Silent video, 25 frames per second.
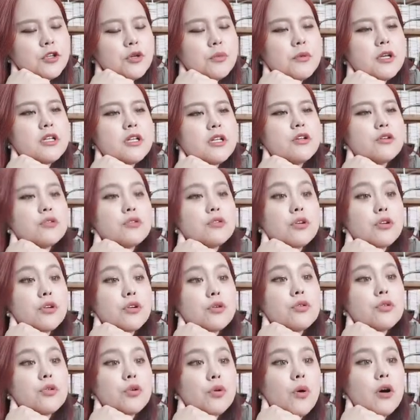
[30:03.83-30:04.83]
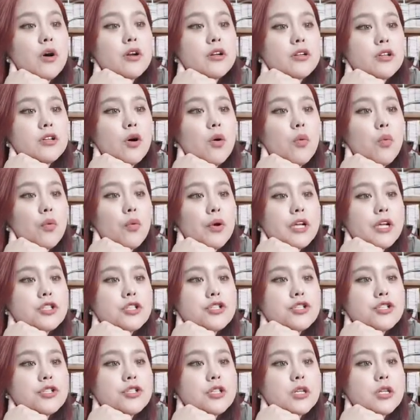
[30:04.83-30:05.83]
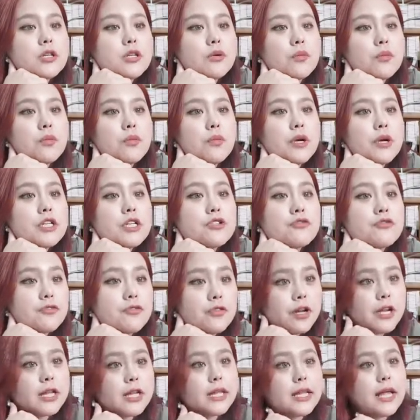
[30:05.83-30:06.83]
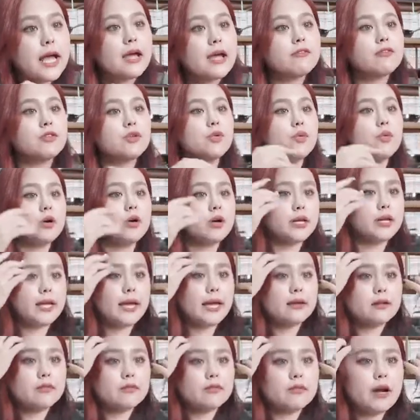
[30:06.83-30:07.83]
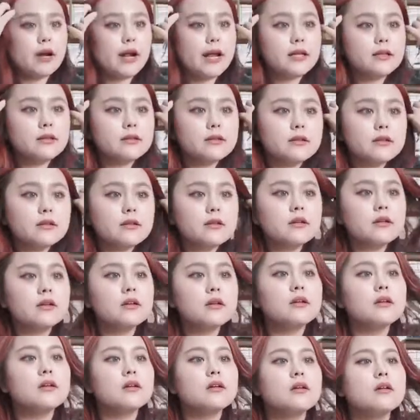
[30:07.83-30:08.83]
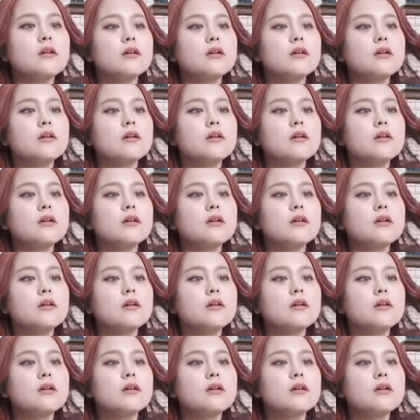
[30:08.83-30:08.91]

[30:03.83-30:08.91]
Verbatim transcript: mean you you you want to know which which free knife you will get, right?